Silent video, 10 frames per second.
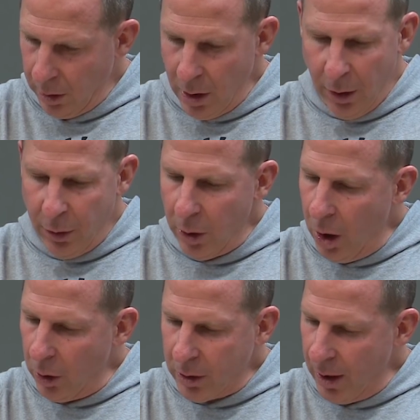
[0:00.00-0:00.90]
You know, they're
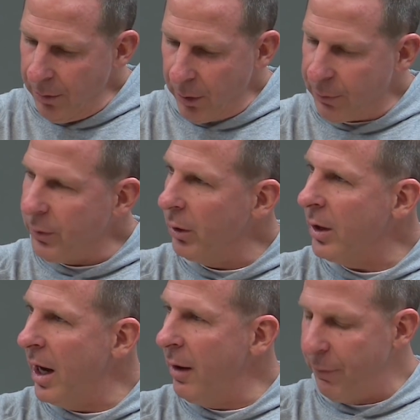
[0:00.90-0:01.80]
all come. They're
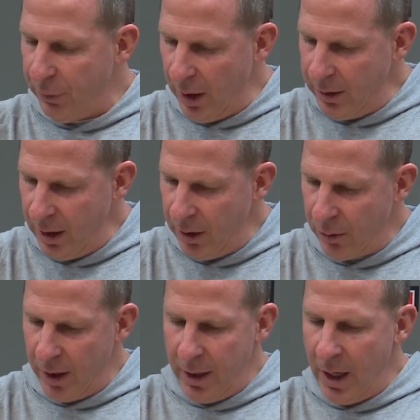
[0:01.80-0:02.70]
kind of flooding in
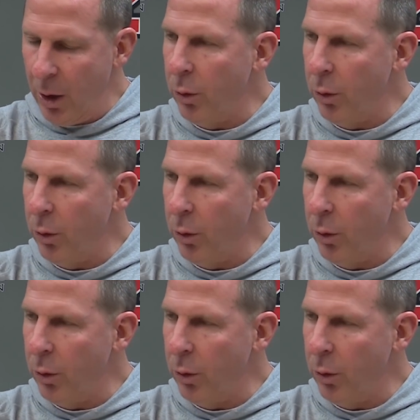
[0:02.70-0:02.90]
right now.